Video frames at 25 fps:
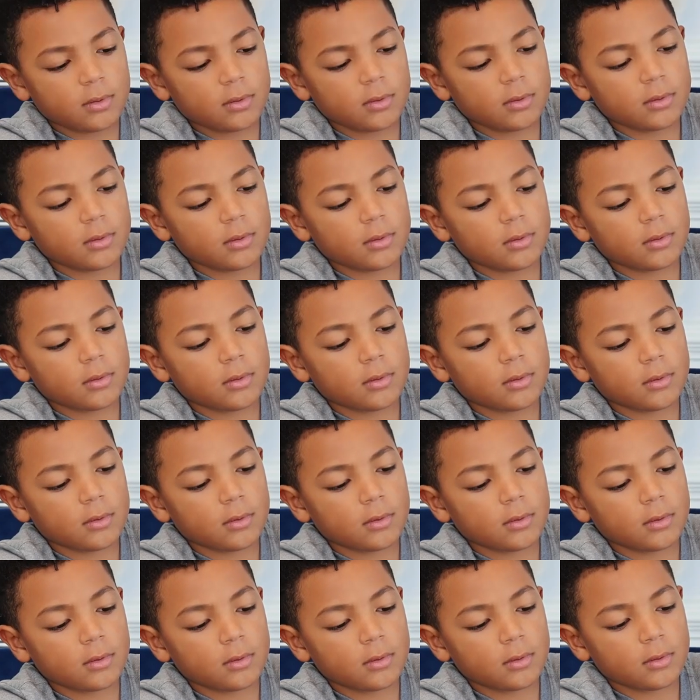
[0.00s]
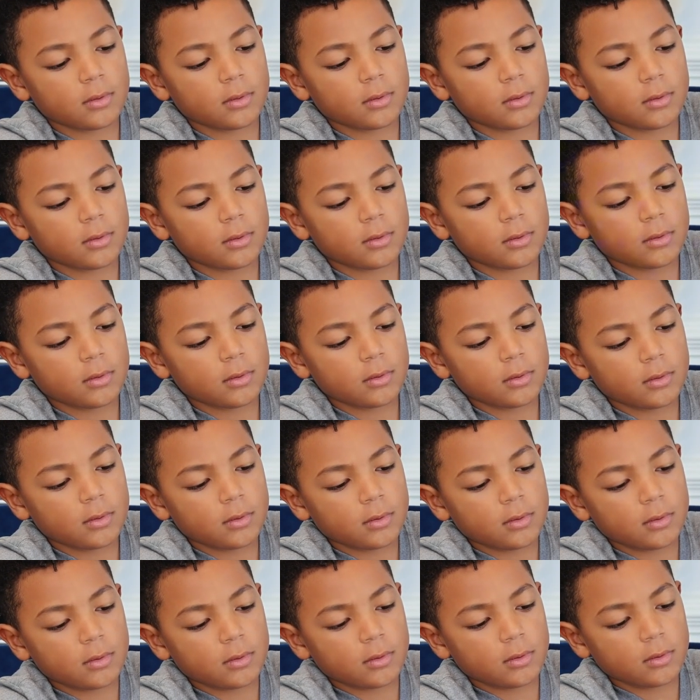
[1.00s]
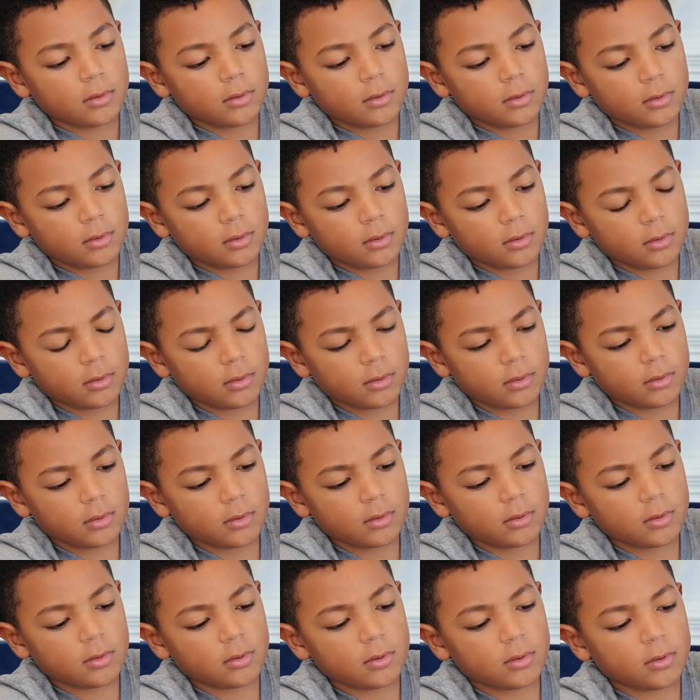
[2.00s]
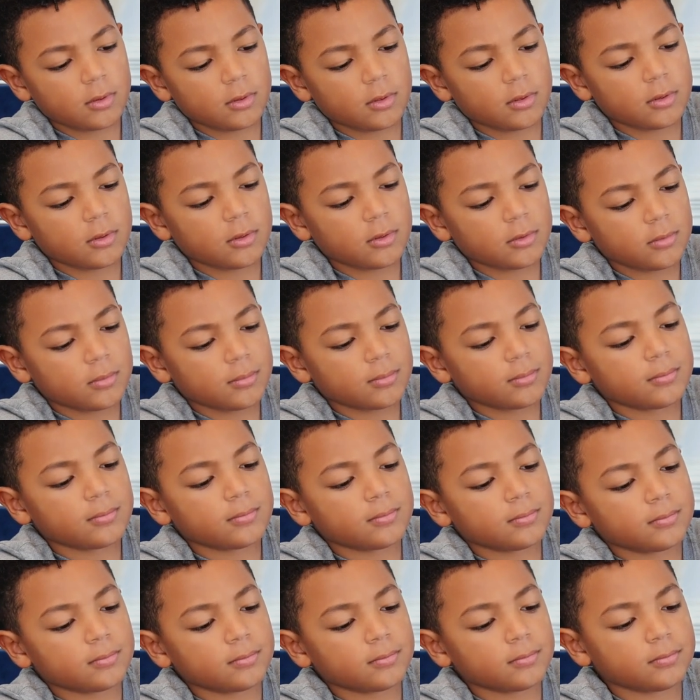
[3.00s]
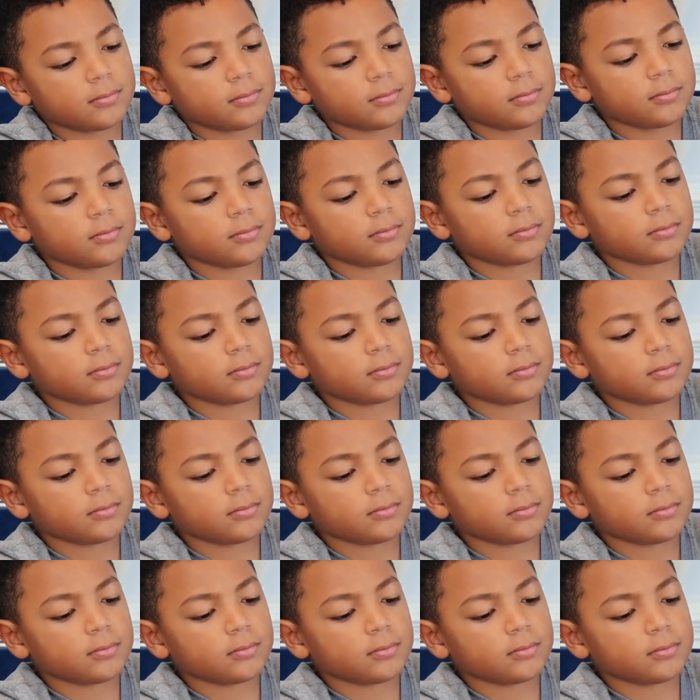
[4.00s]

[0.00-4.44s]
(not speaking)